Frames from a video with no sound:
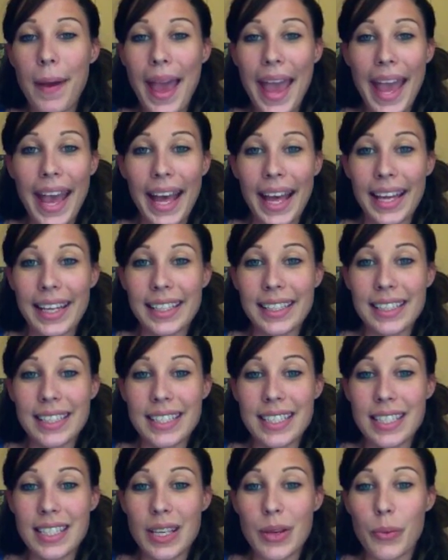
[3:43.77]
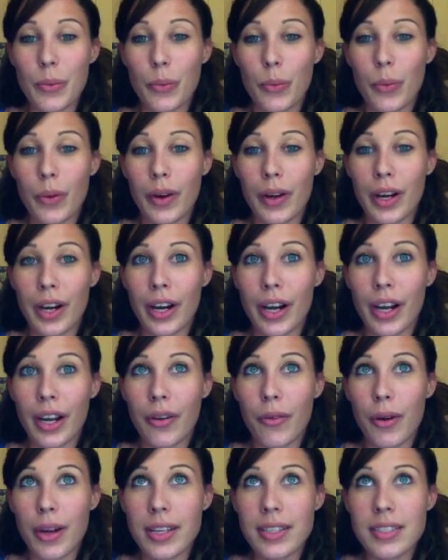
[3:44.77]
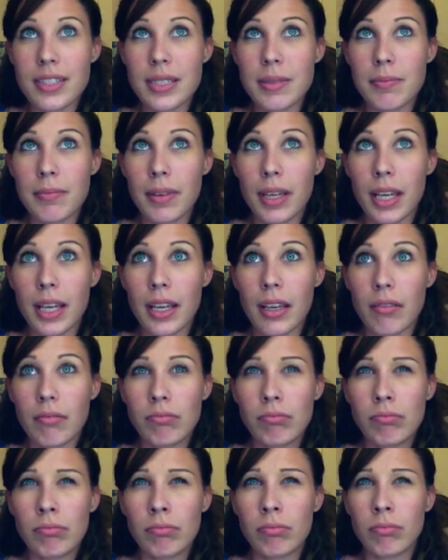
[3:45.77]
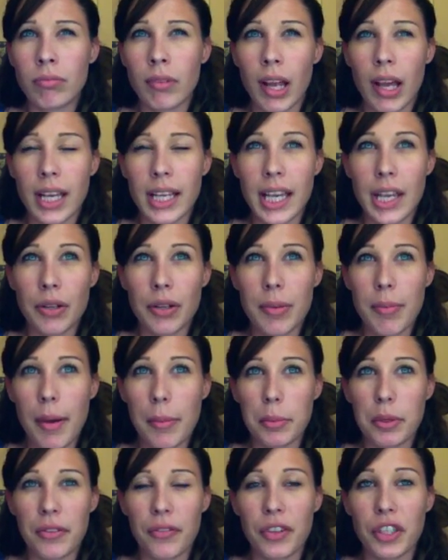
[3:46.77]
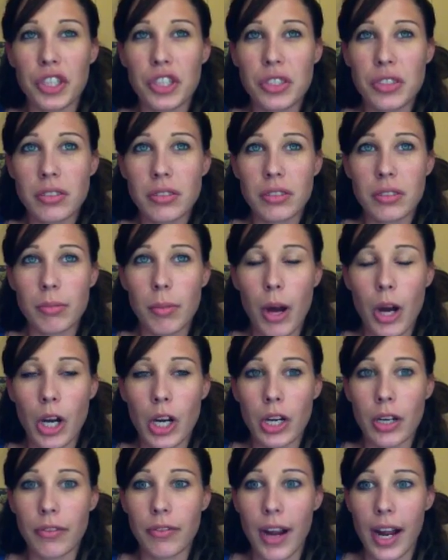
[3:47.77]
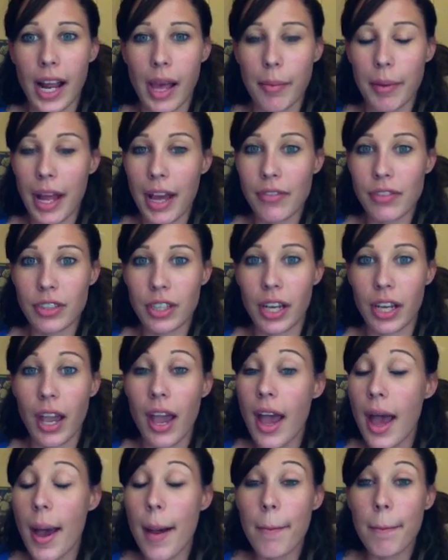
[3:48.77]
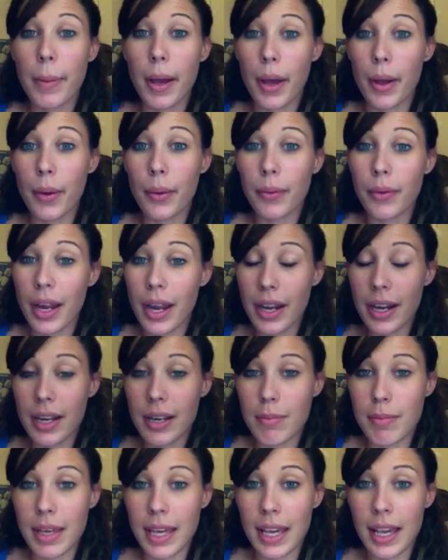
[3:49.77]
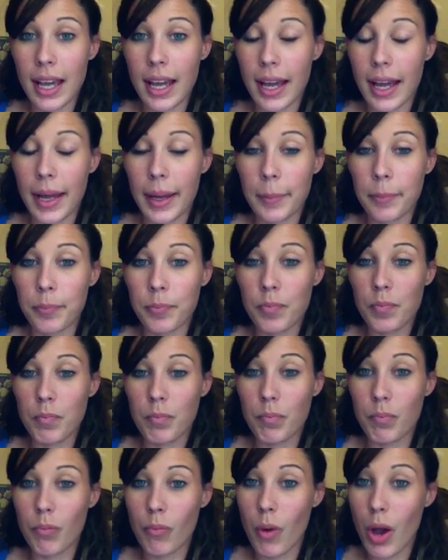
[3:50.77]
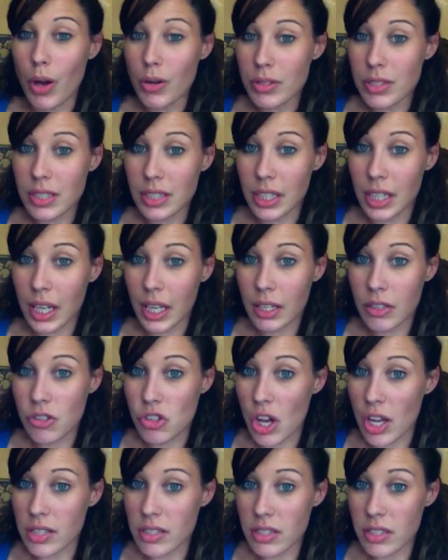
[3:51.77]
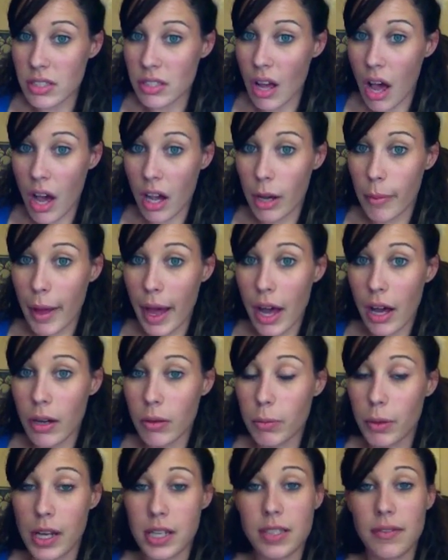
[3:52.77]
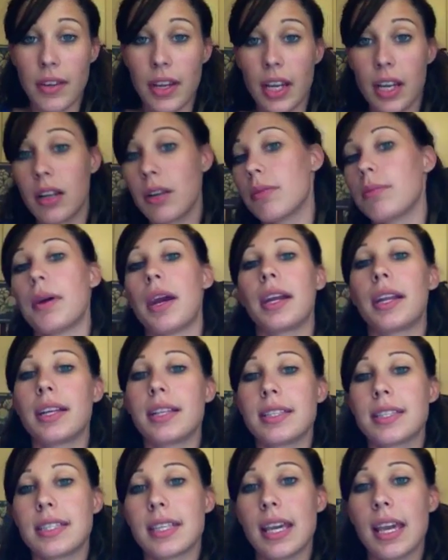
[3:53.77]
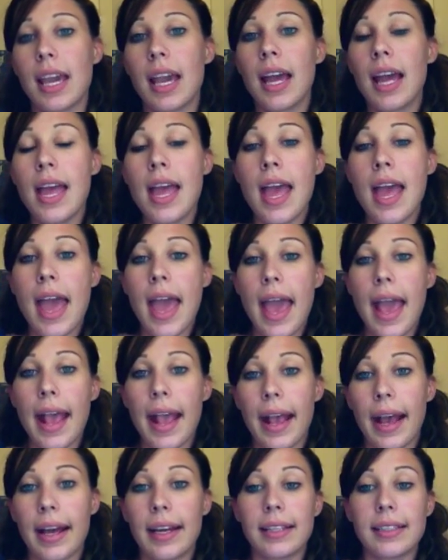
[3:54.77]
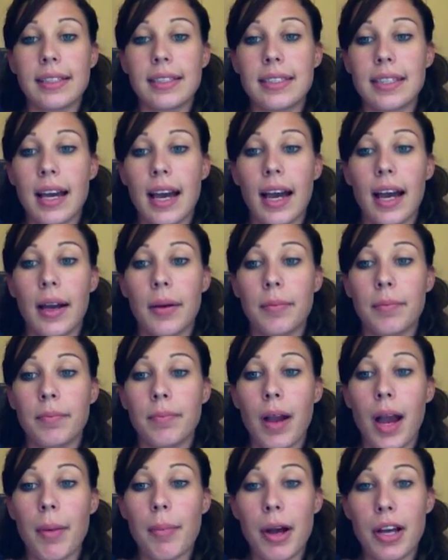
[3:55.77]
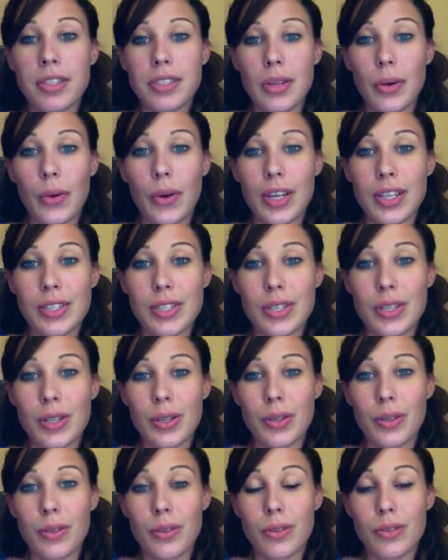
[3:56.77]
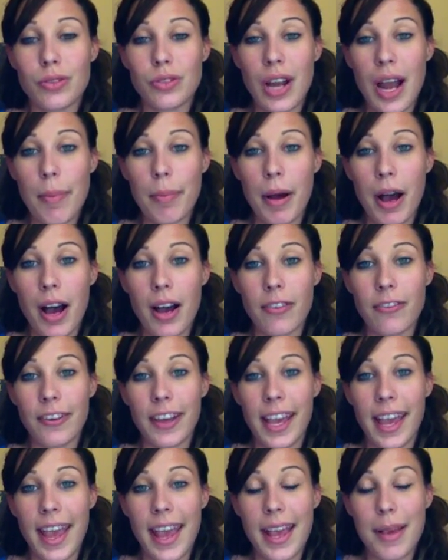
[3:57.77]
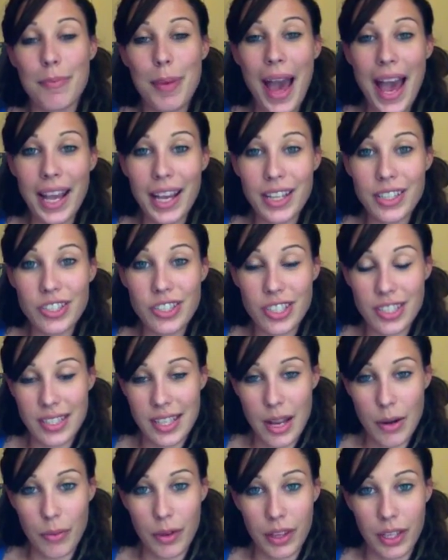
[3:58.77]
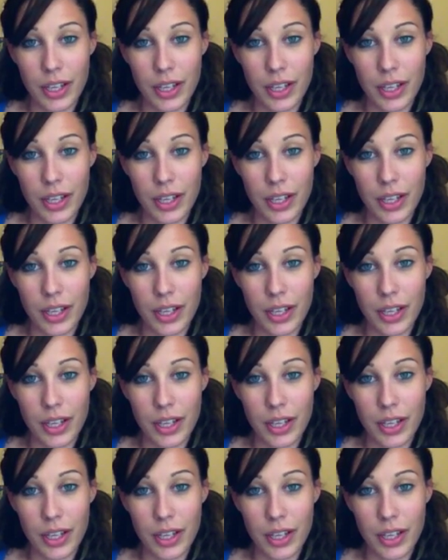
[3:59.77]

and we're going to meet, I can't remember if it's tomorrow or Friday. I'm going to have to look. But we are going to meet mostly just to talk about breastfeeding and pregnancy. And I'm also going to drop off a package to send with